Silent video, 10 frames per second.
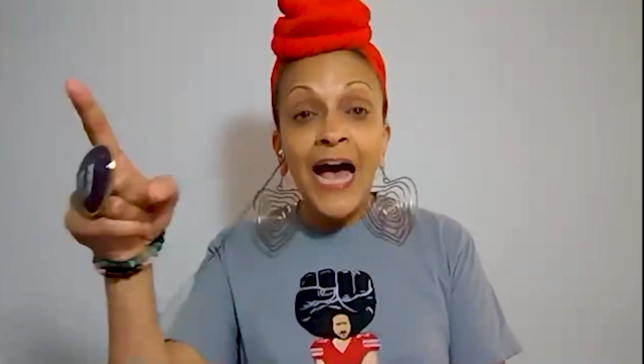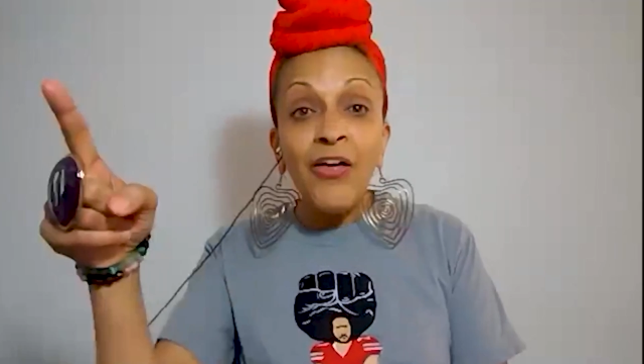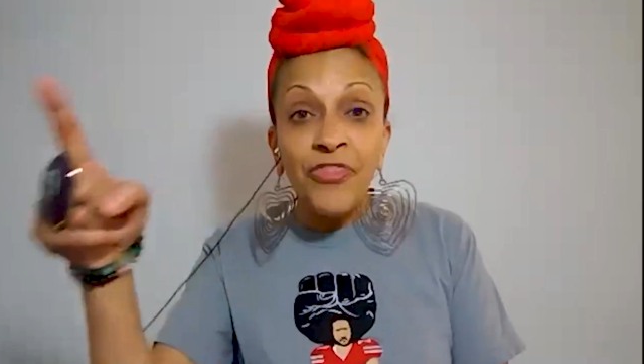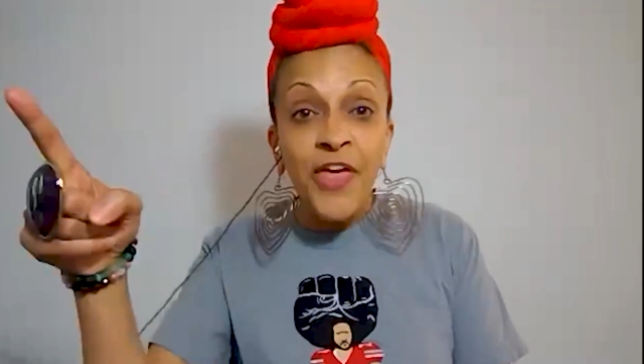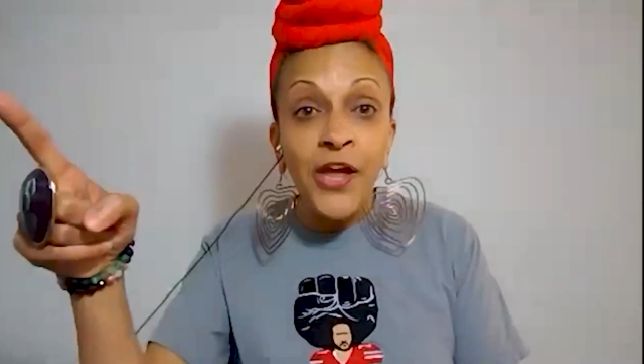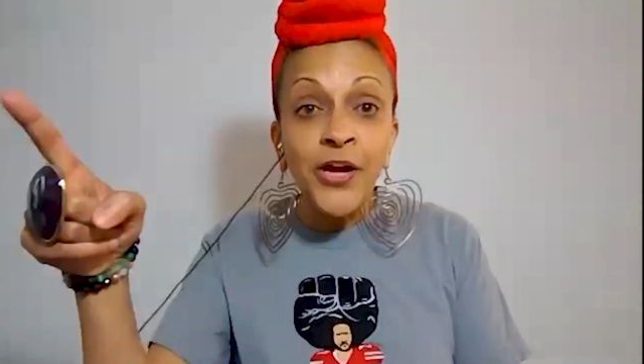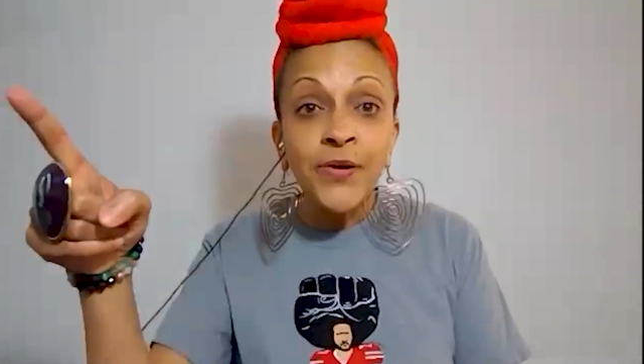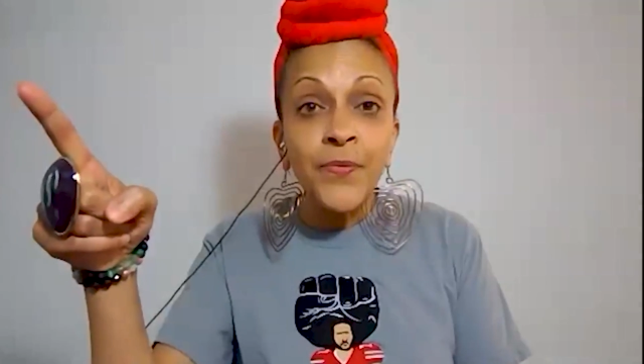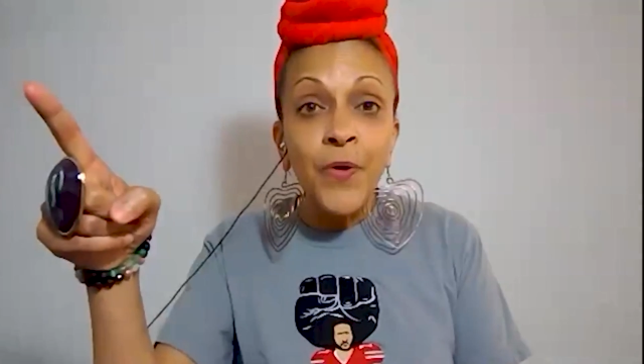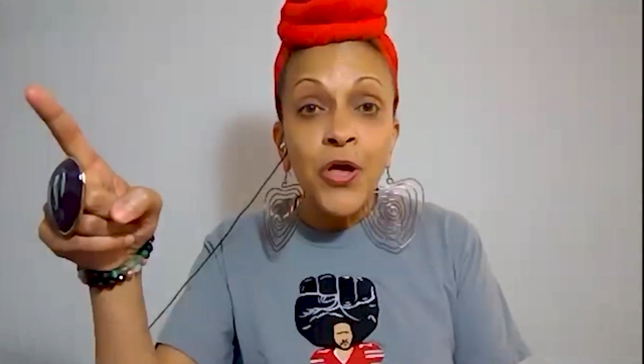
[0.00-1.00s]
out there,
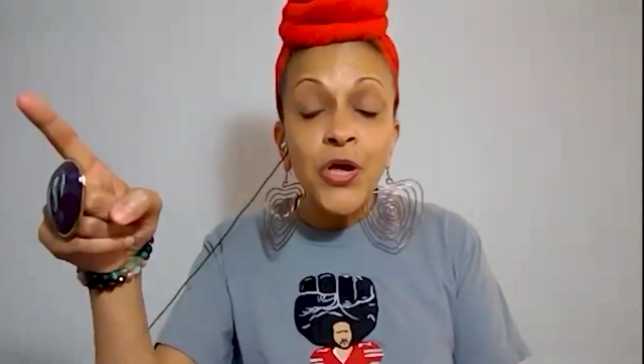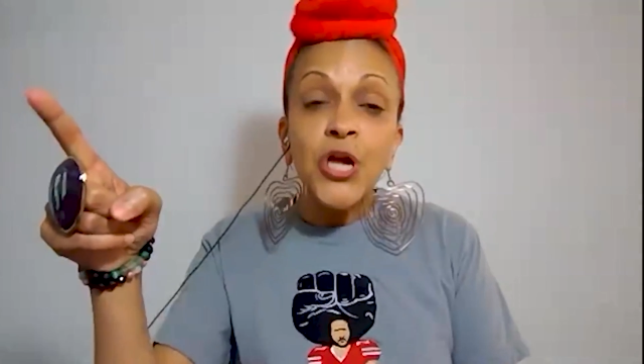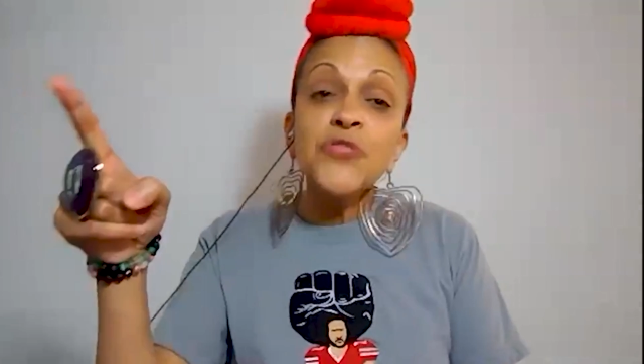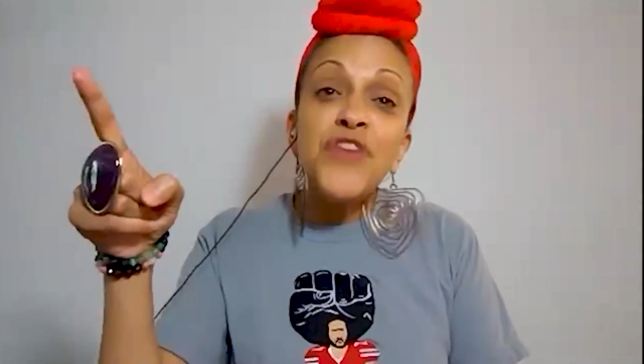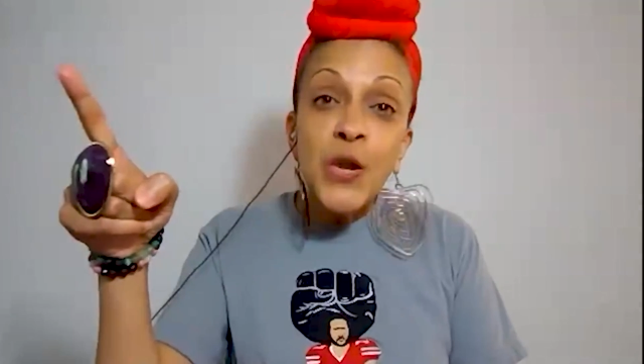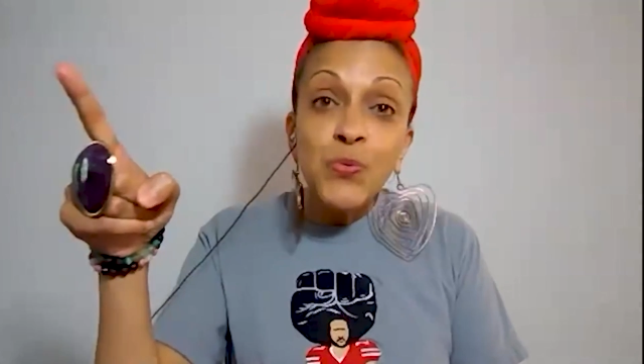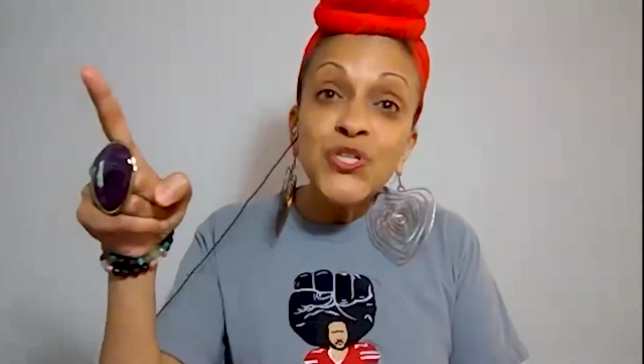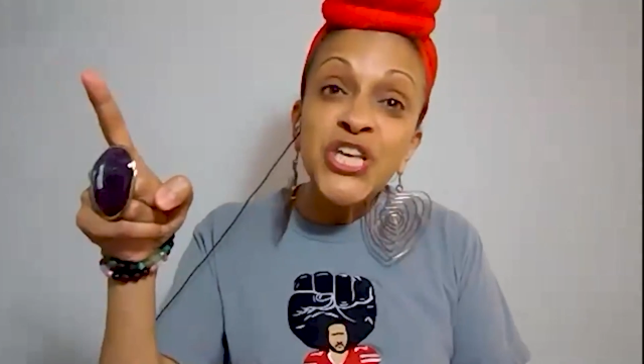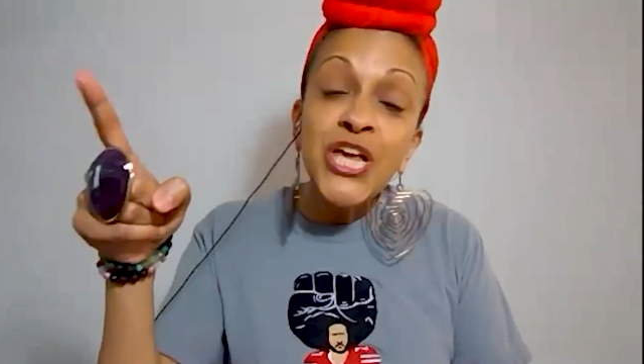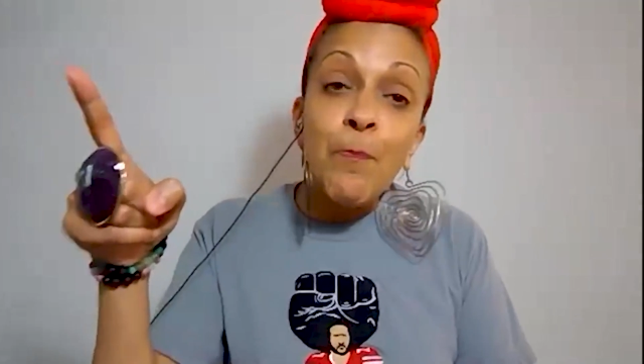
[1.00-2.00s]
they will
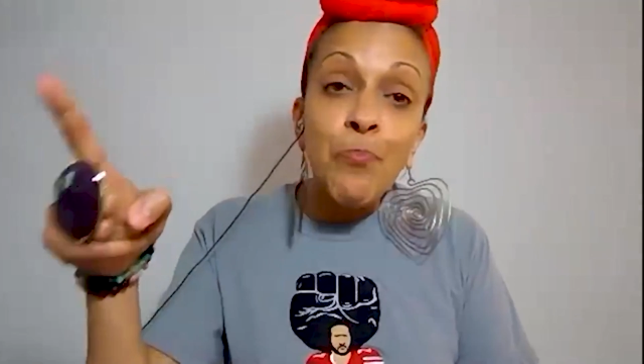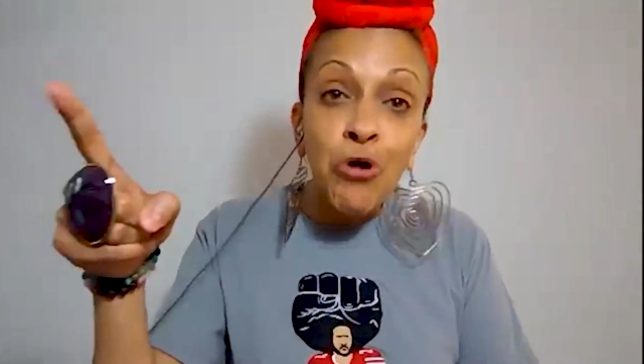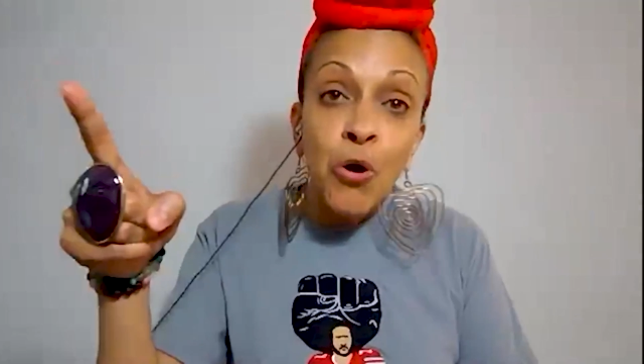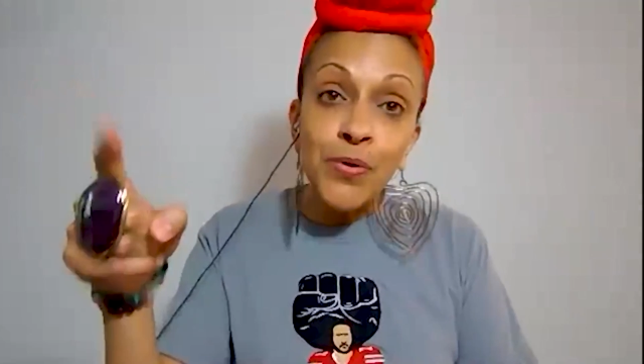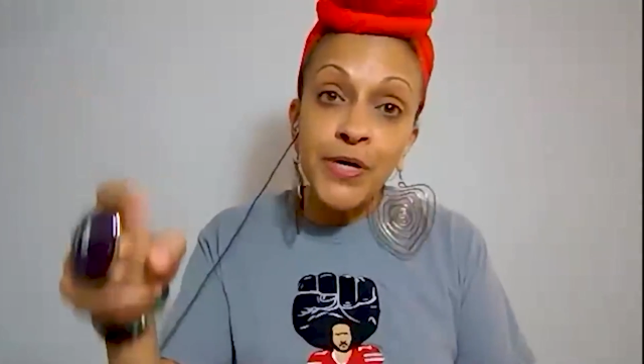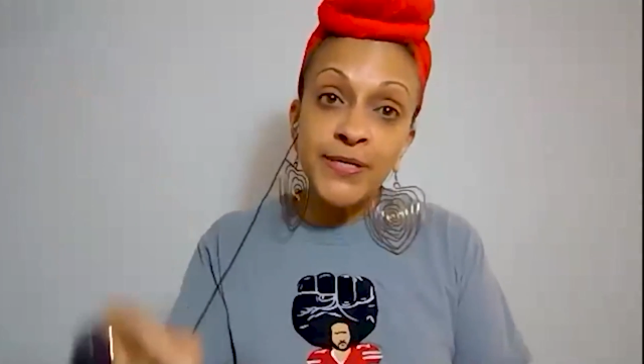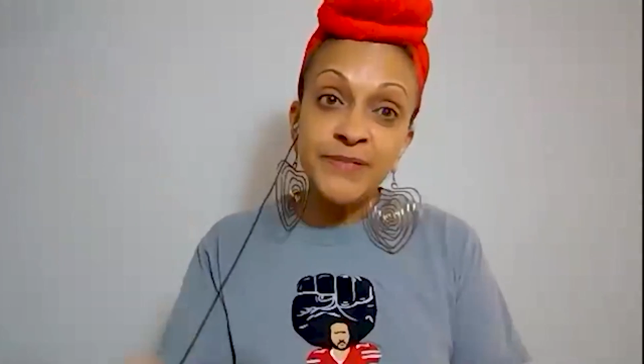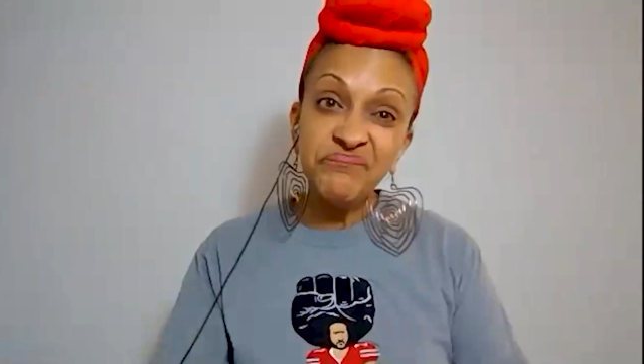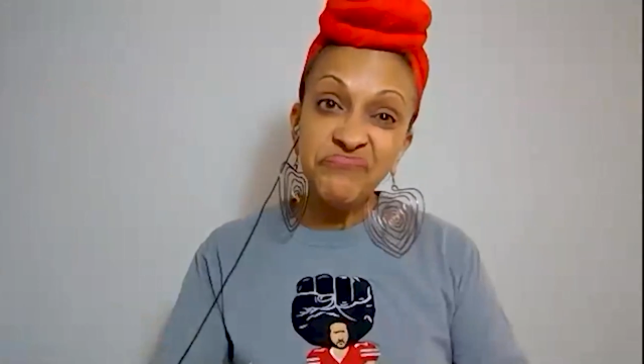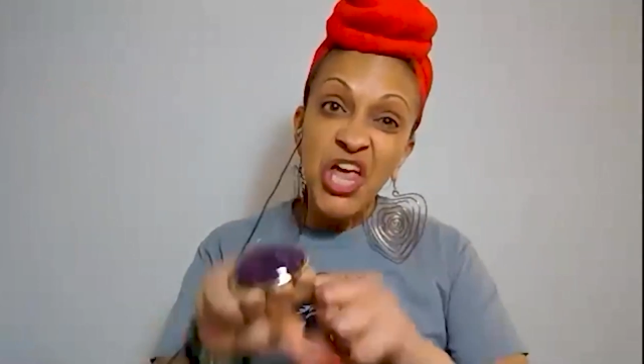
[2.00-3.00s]
see it broke
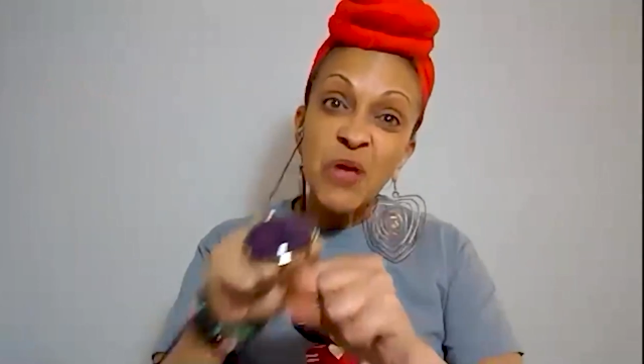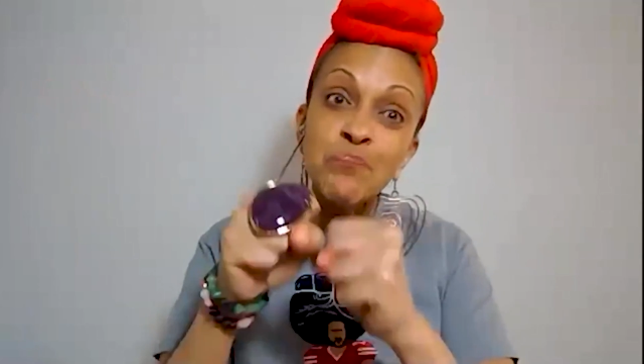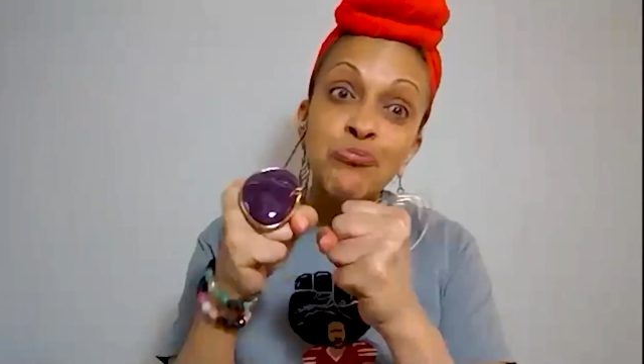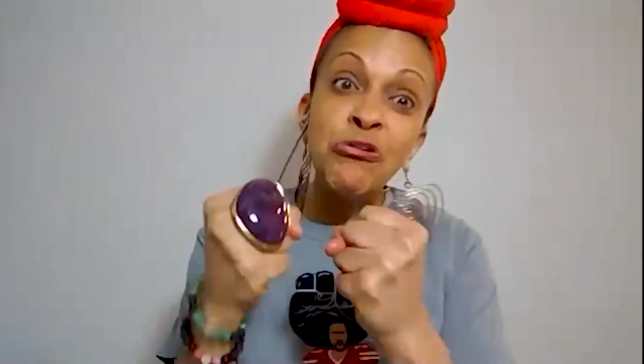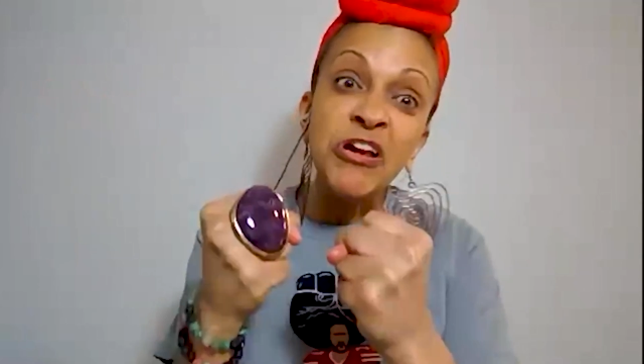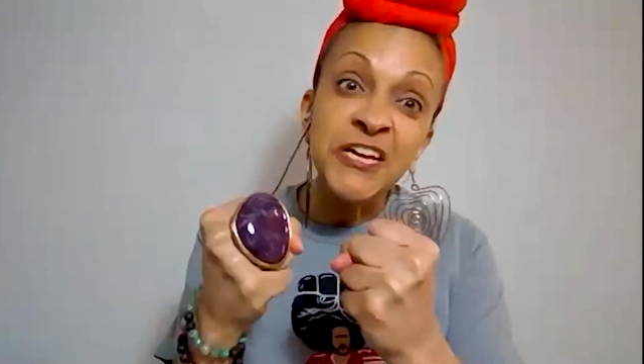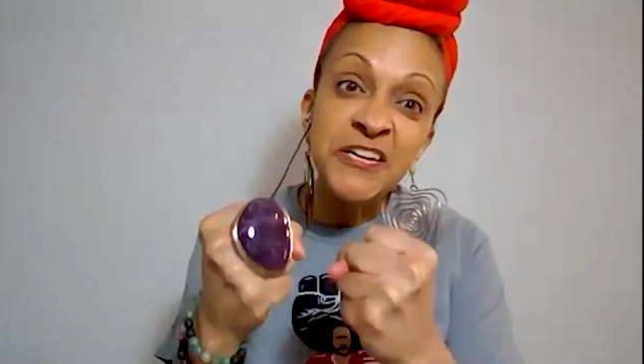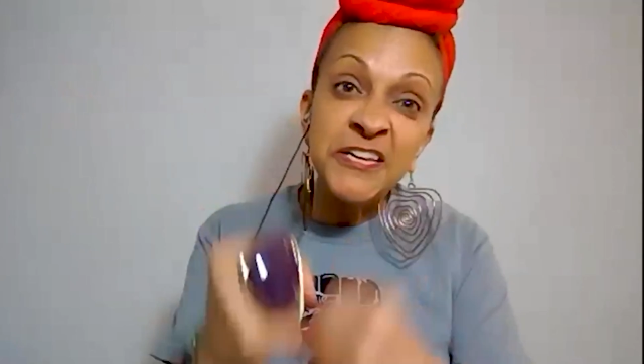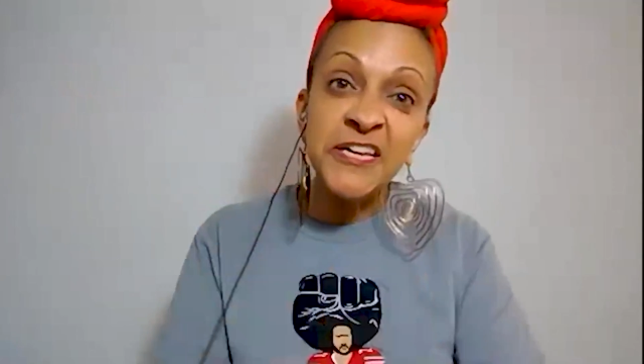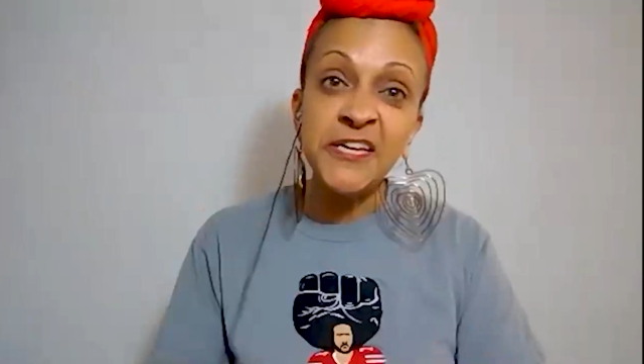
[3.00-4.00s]
and break it
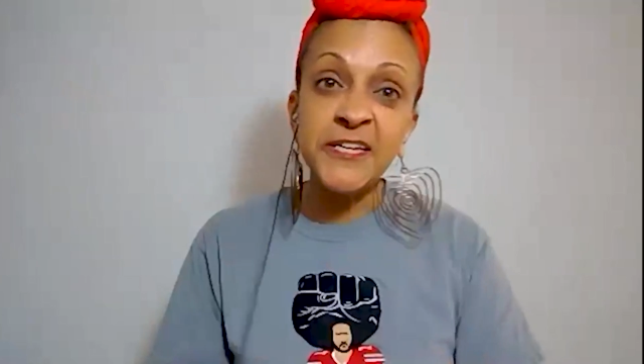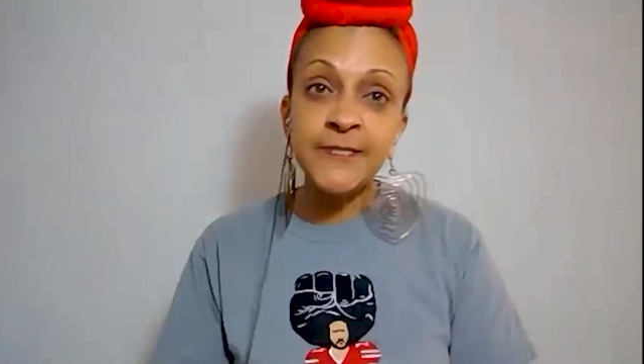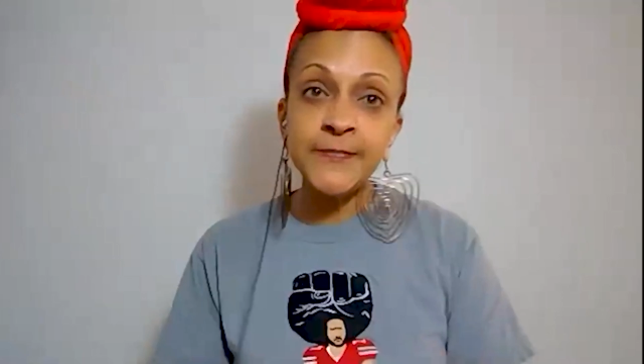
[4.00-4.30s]
again.